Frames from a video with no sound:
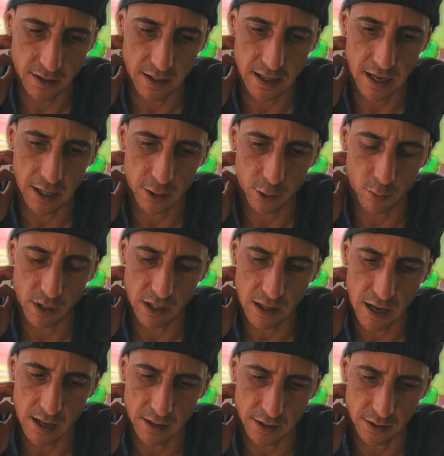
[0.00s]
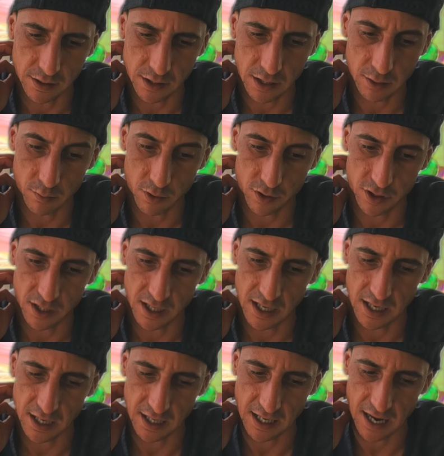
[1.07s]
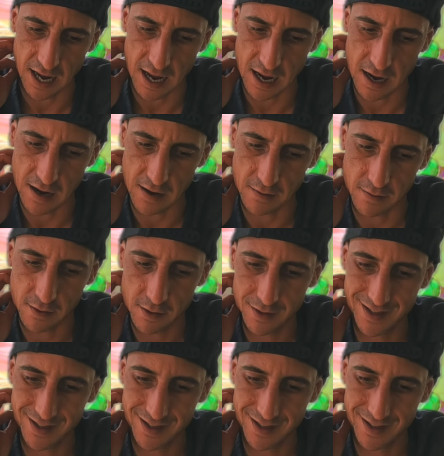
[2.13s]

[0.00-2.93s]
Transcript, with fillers: Look at that. 3 lollies. It wants to hit again.